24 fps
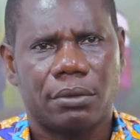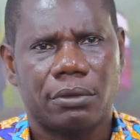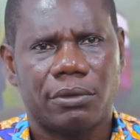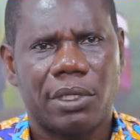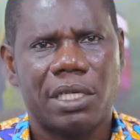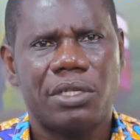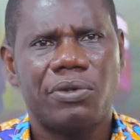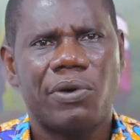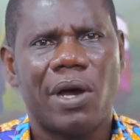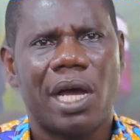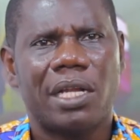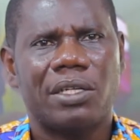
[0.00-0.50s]

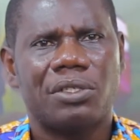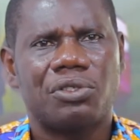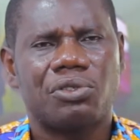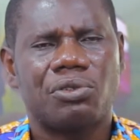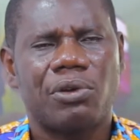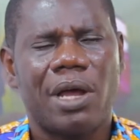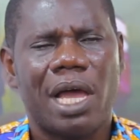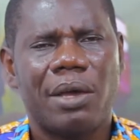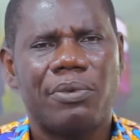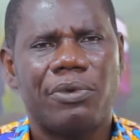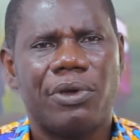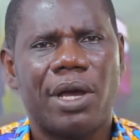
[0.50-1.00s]
When you are
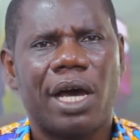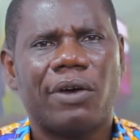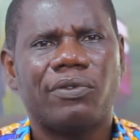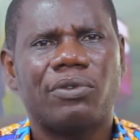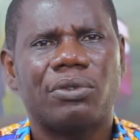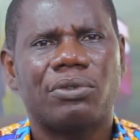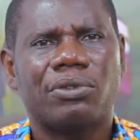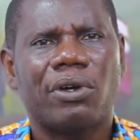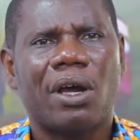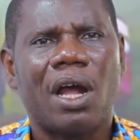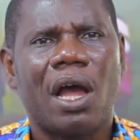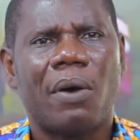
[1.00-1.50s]
describing, you have
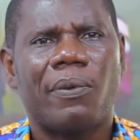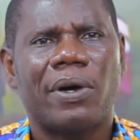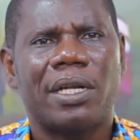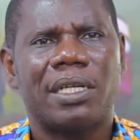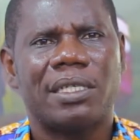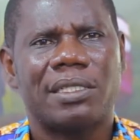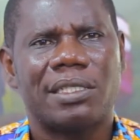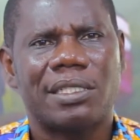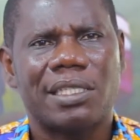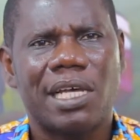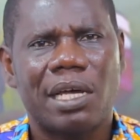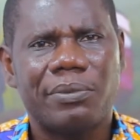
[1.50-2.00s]
to talk about
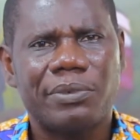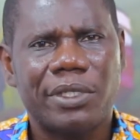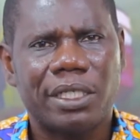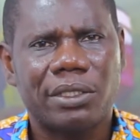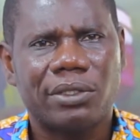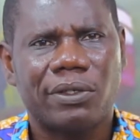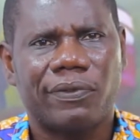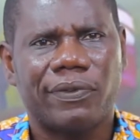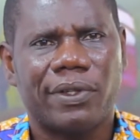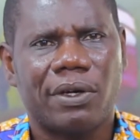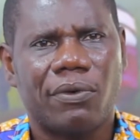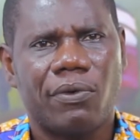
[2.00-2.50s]
the
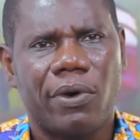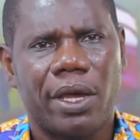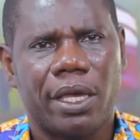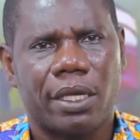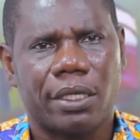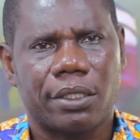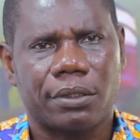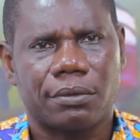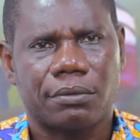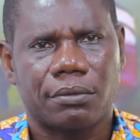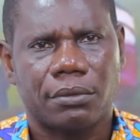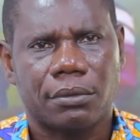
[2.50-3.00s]
subject of the
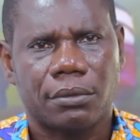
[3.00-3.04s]
work.